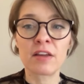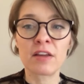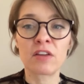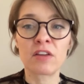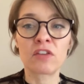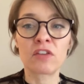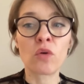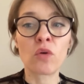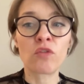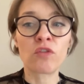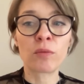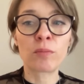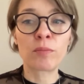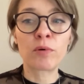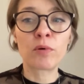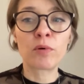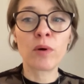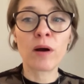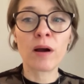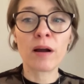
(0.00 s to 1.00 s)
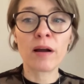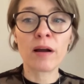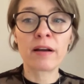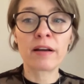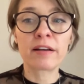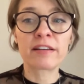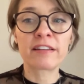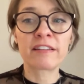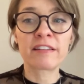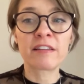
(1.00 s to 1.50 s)
So for
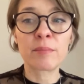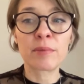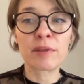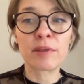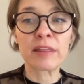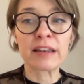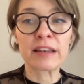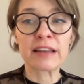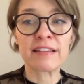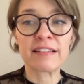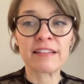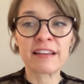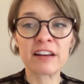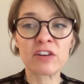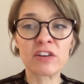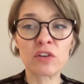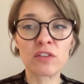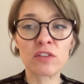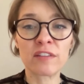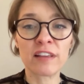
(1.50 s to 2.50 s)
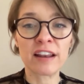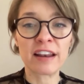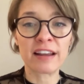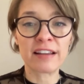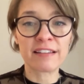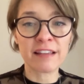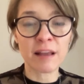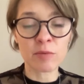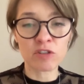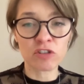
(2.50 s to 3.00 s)
Puar, disability signals an
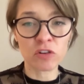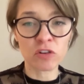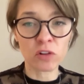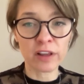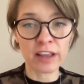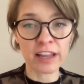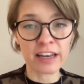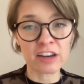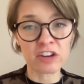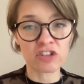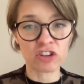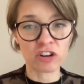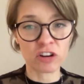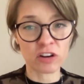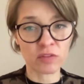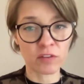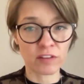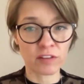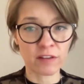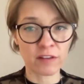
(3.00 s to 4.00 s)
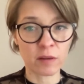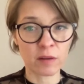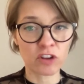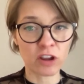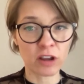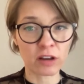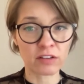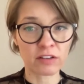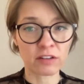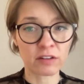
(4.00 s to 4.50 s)
exceptional condition of a
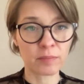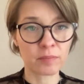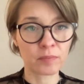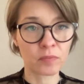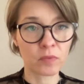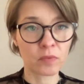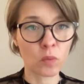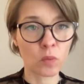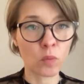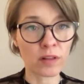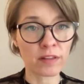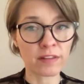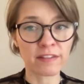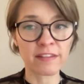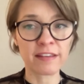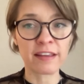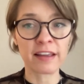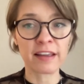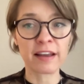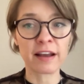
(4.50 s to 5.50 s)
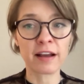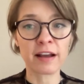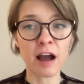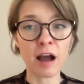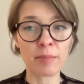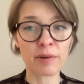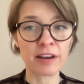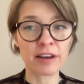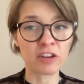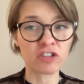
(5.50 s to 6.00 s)
subject, one seeking
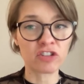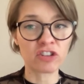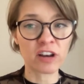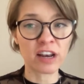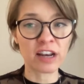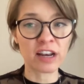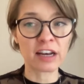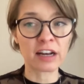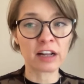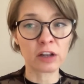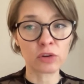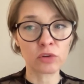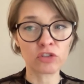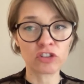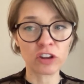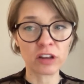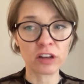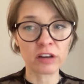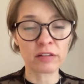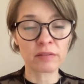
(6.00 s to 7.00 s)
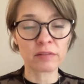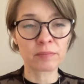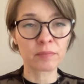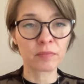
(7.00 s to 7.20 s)
accommodation and inclusion.